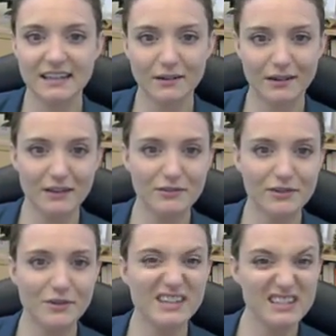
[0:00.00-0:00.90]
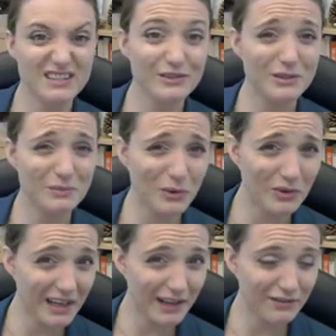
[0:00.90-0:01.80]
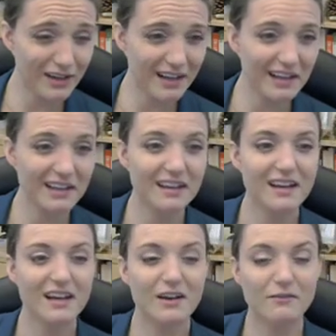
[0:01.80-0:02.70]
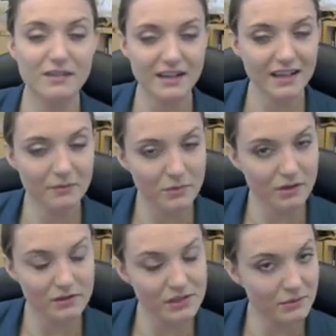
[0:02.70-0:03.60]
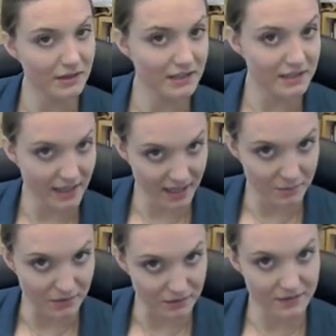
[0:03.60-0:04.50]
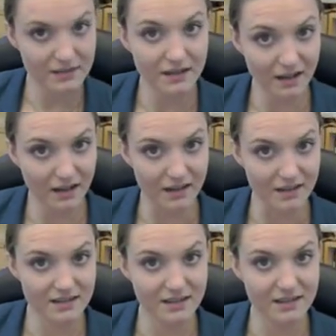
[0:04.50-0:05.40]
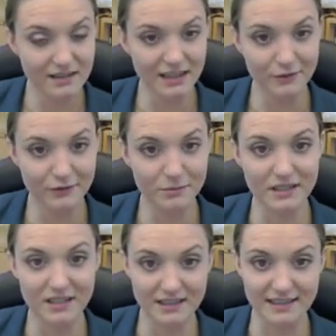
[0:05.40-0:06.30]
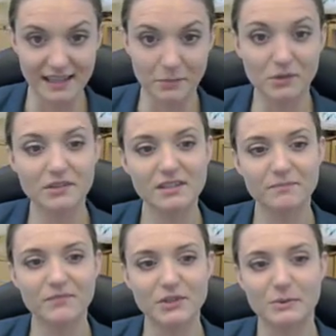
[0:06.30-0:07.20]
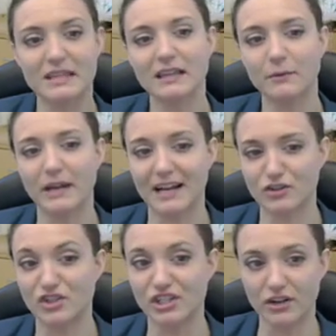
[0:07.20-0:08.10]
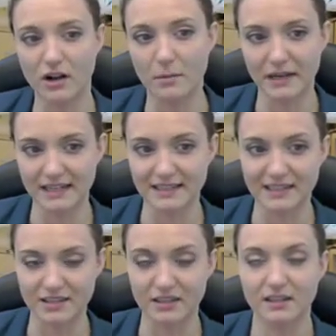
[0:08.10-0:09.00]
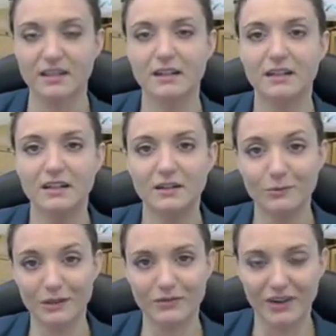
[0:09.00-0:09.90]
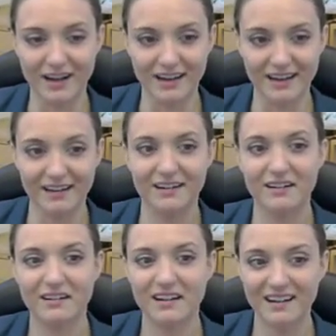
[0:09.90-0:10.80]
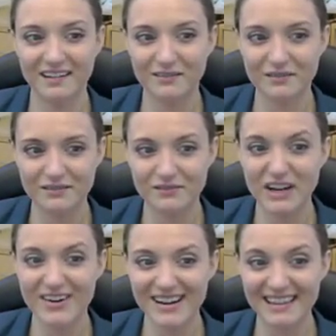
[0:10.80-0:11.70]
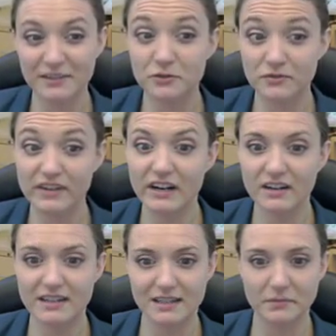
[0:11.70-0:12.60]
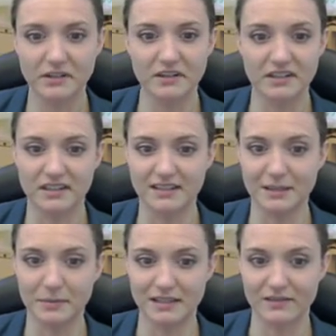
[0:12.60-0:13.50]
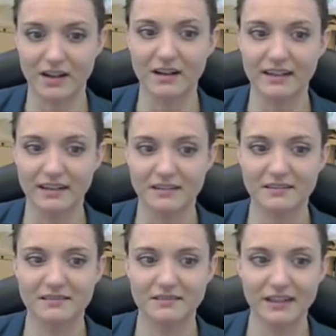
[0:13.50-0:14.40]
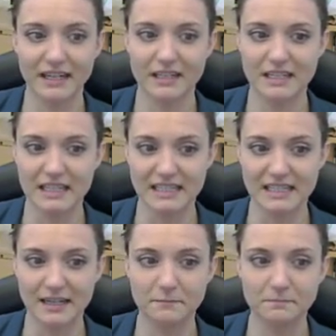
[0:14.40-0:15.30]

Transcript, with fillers: even though this looks more like a fungi, fungi are more closely related to animals, us, than they would be to the slime molds. So we think that we actually share a common ancestor with fungi. Um, very that was very similar to this opisthokont here, right? To this uh,